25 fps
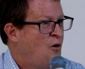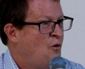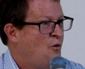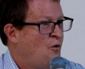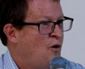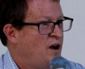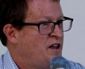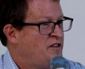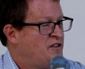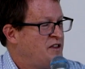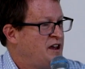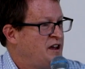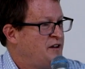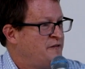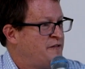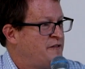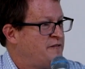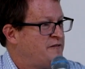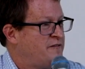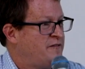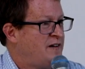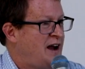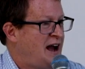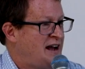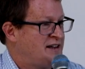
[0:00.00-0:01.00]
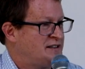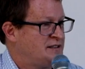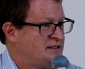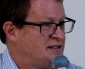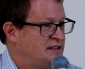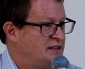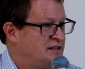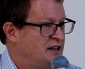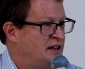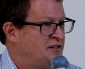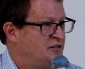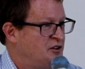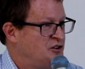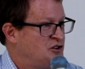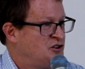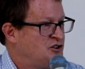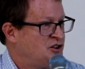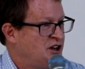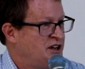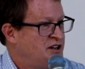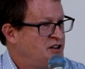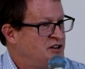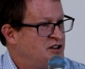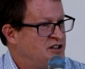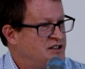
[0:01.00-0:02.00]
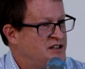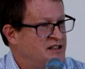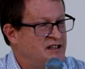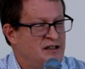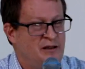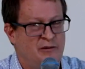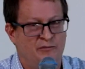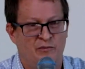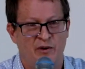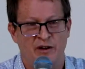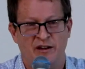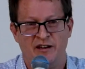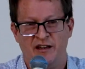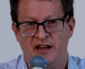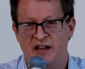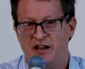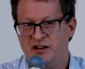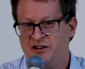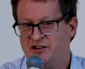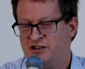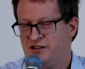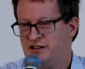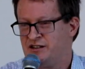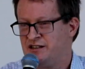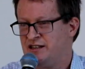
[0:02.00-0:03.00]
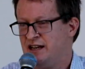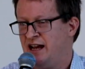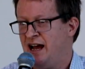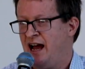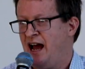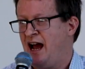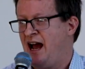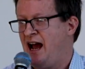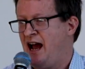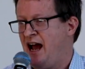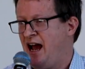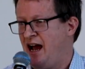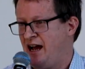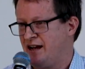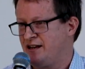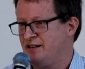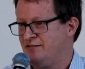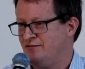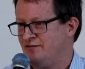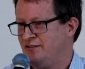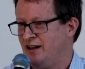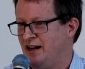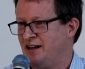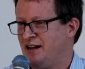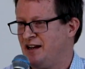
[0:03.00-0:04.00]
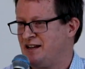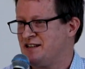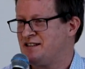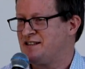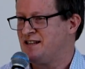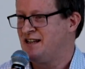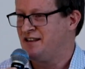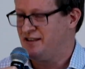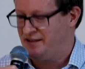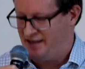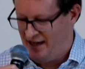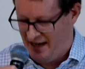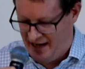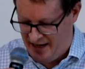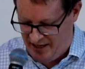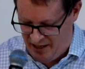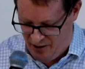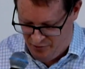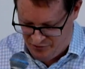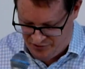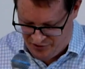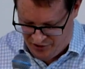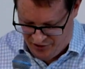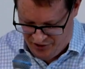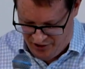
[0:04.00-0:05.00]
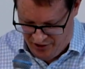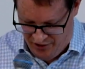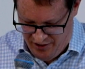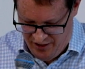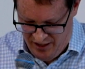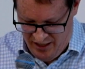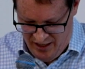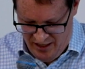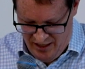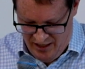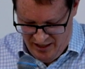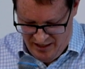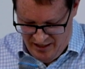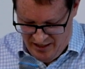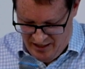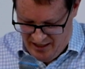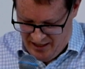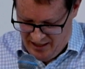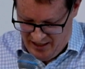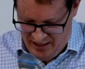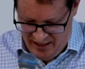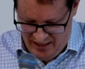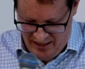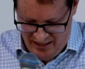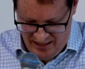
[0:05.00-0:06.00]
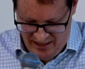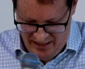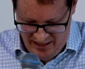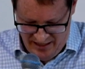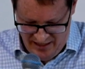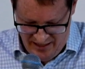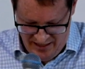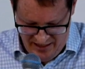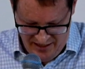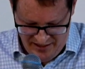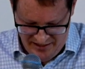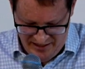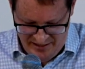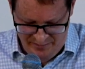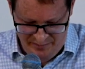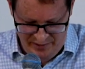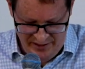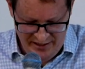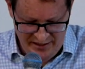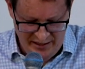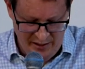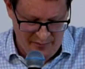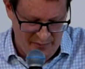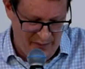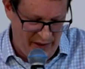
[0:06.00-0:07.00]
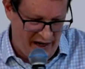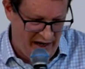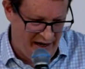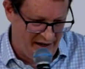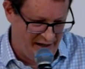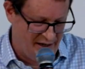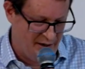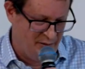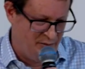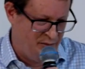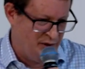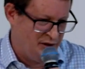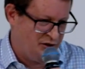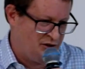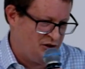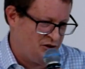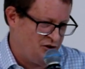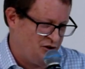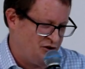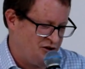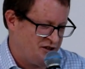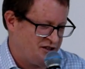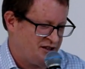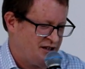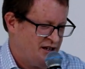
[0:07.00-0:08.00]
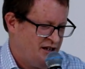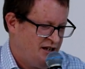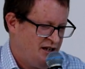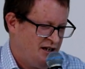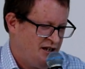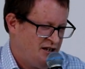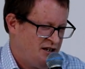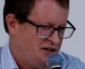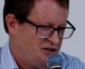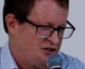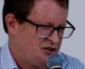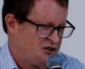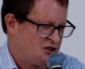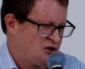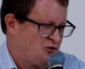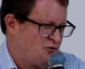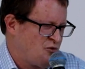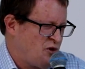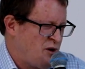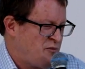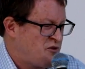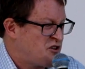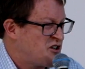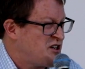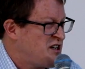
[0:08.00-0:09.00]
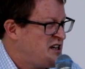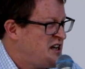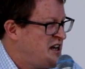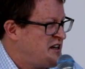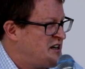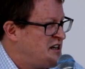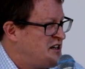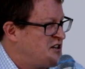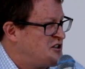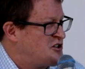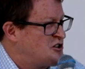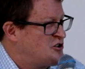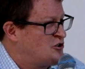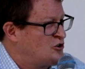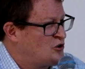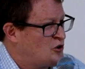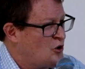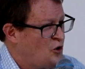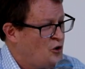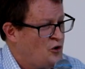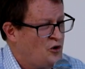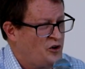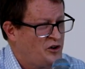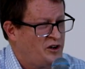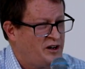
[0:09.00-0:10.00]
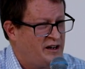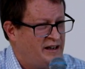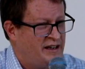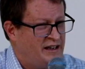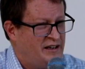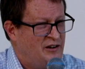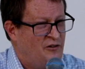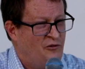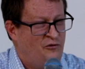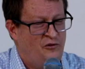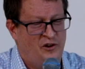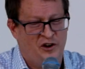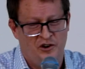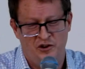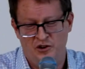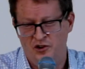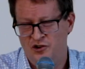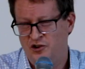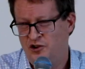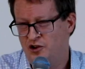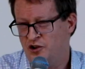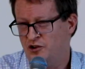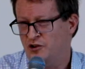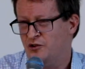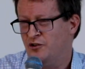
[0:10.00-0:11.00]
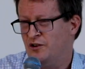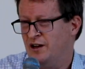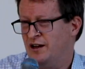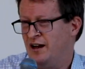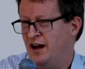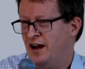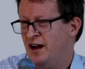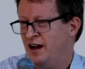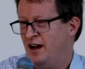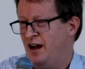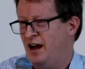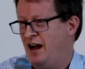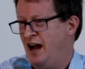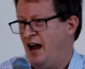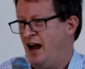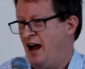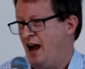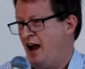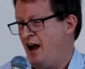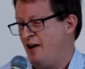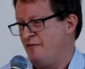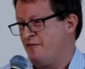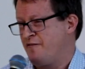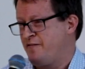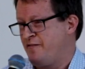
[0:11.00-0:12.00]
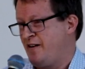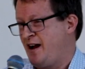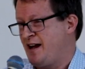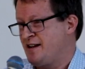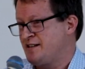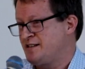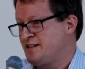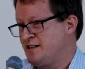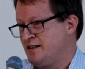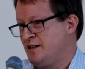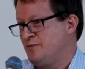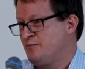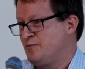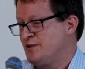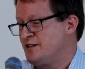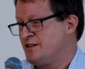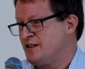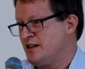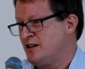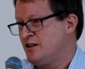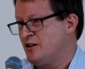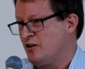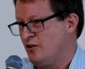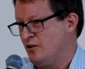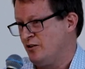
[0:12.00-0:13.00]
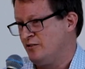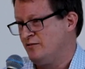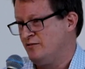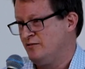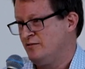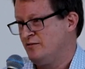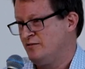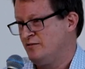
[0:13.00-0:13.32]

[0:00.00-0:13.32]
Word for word: when they fasted and the changes and the implications it had. And I said then I was going to uh, speak about it because scripturally and historically, renew and fasting in particular